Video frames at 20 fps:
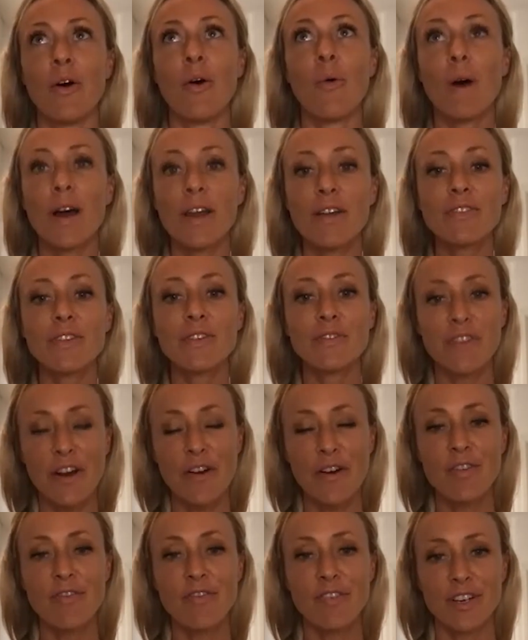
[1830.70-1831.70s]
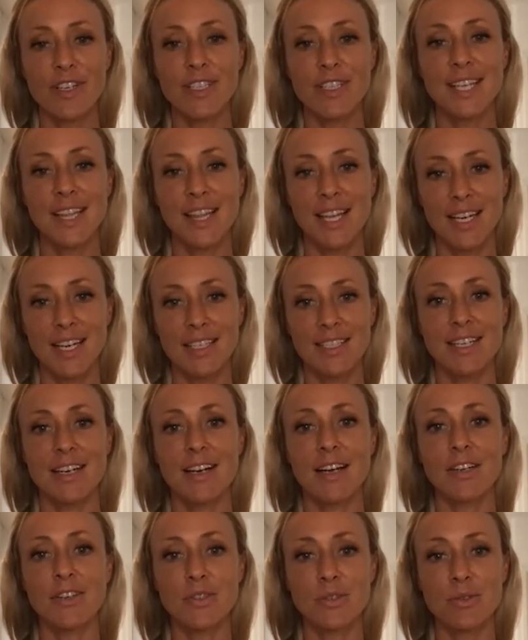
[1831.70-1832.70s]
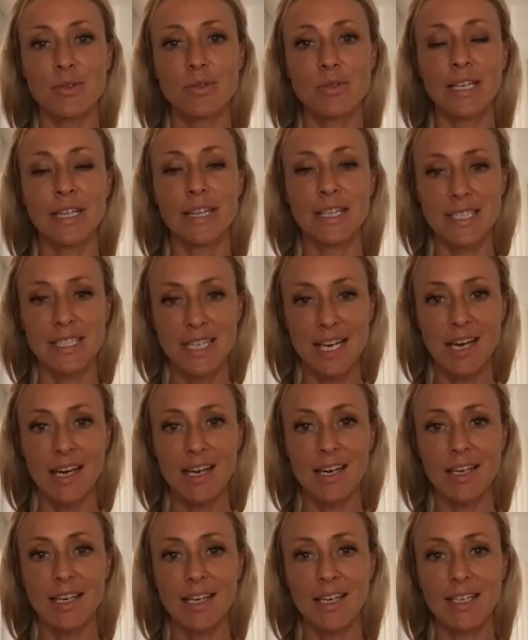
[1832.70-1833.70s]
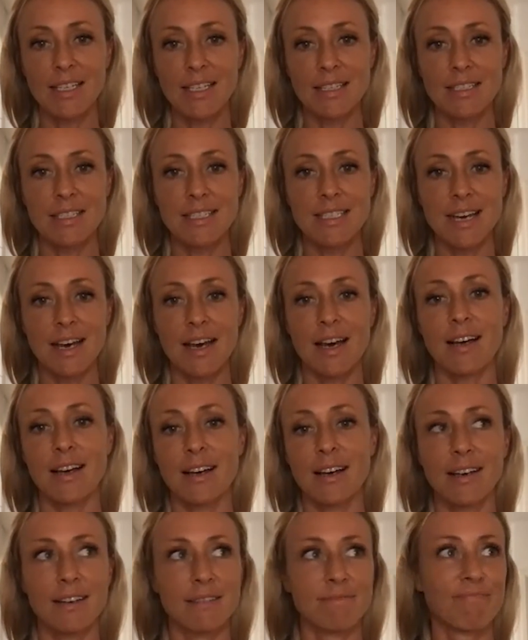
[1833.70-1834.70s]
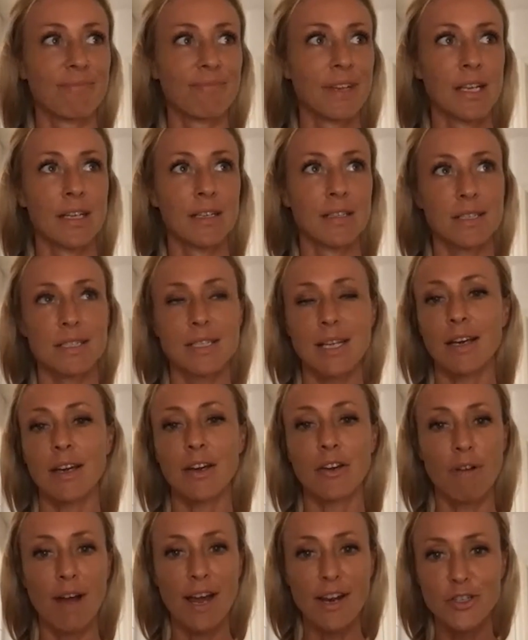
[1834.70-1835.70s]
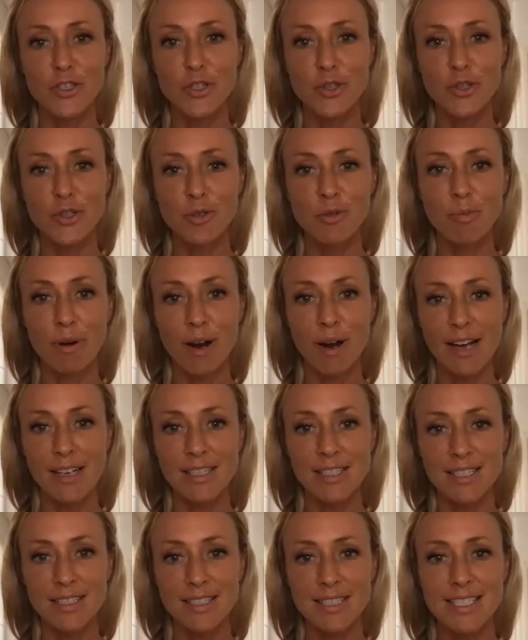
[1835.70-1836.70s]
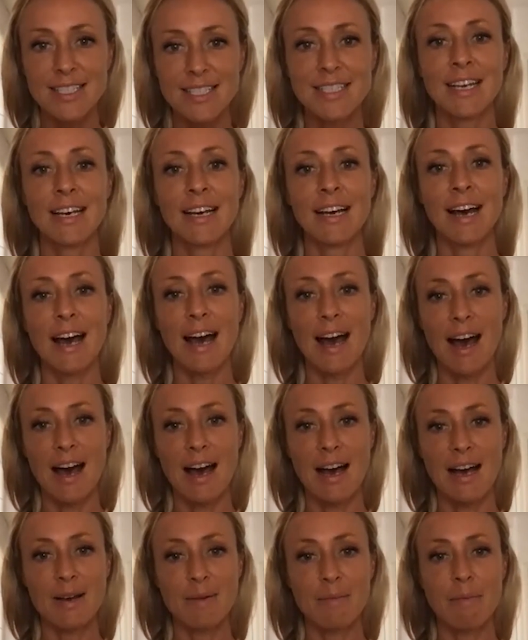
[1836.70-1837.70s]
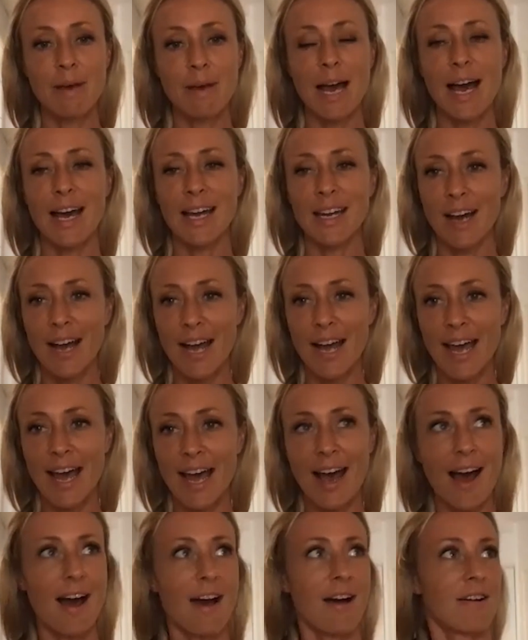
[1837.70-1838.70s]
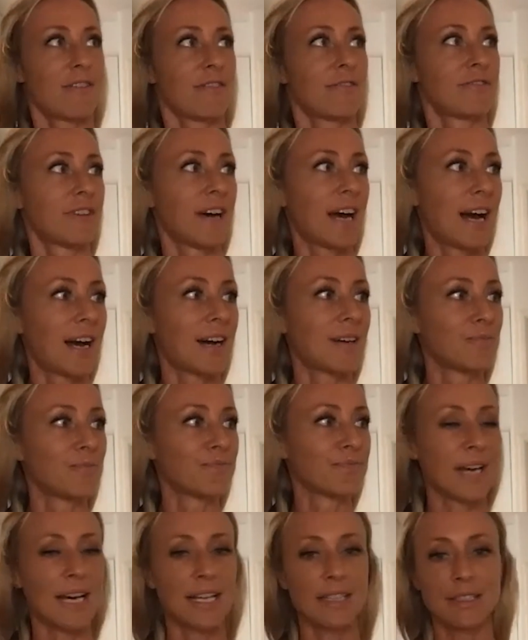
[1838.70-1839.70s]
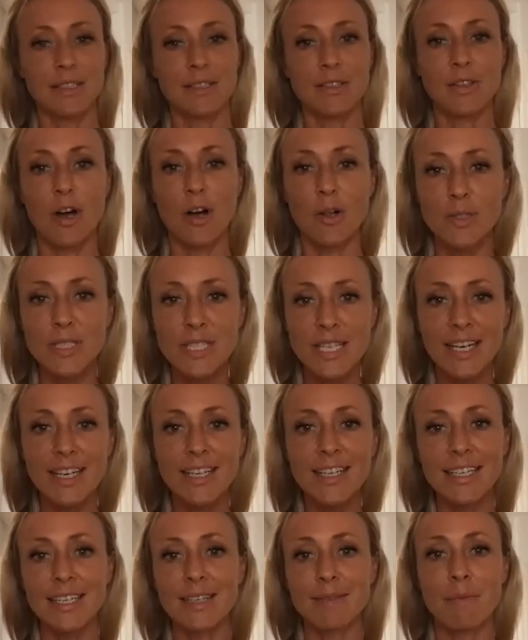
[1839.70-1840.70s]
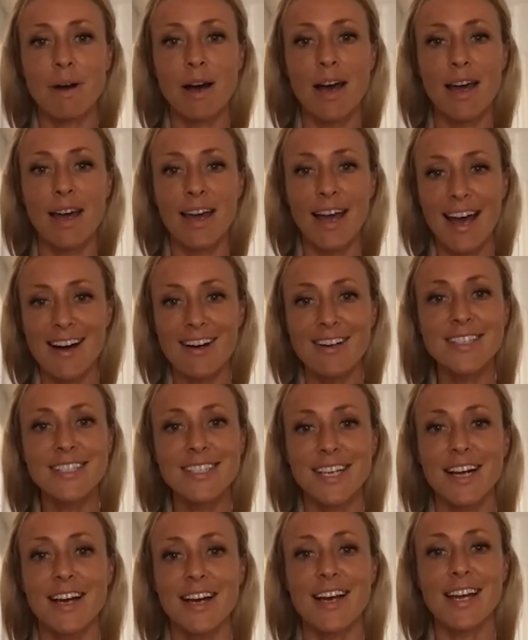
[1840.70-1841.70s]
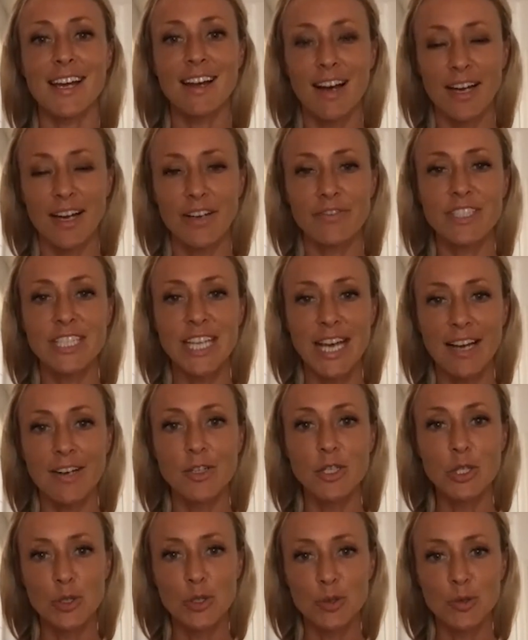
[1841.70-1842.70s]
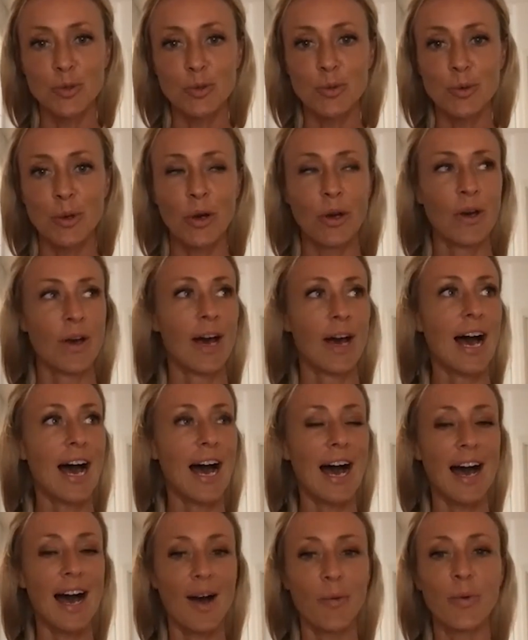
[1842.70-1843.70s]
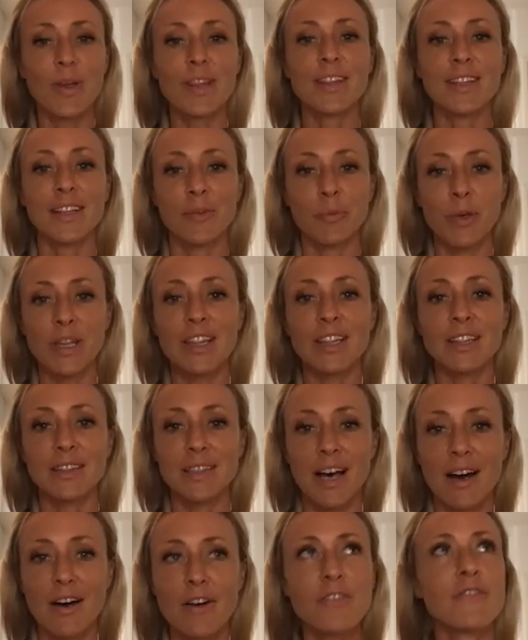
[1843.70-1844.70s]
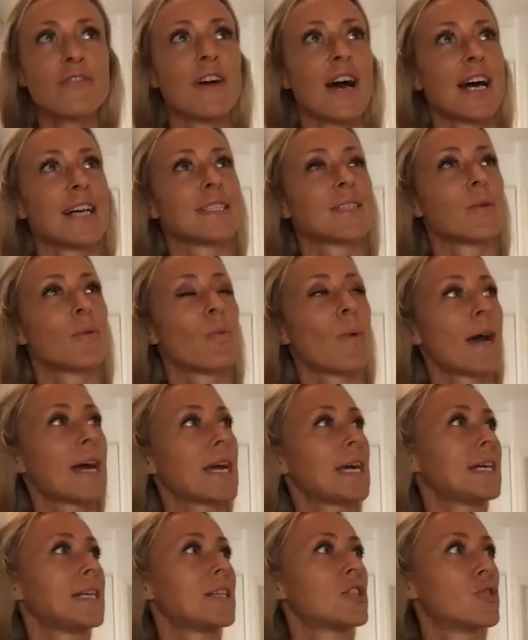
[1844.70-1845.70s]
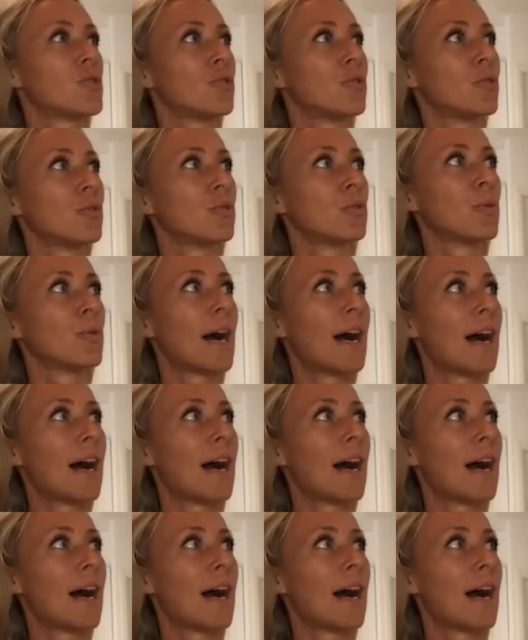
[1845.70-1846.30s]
One of the very first things that I do in the day is just like a gratitude practice. And I have a little altar in my house that I kind of tend to, with love as a way to